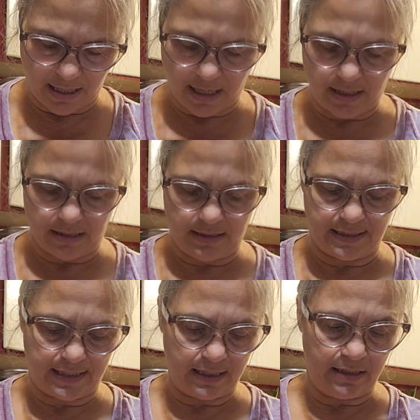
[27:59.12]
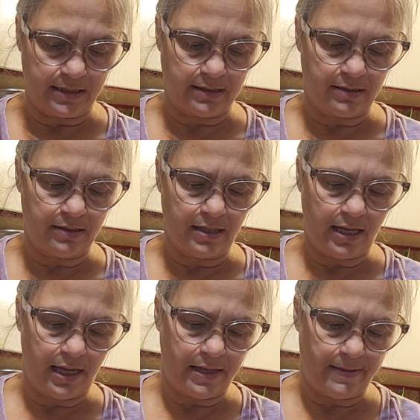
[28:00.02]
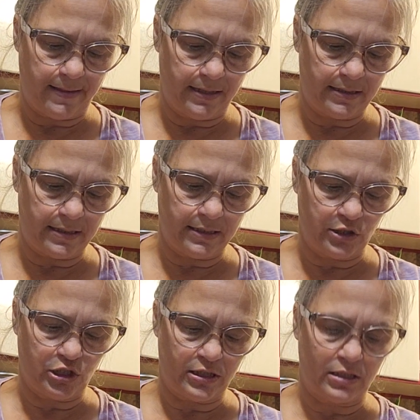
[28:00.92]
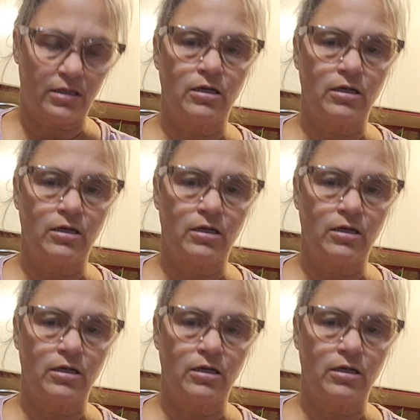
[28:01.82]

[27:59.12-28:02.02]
and 6, and this is just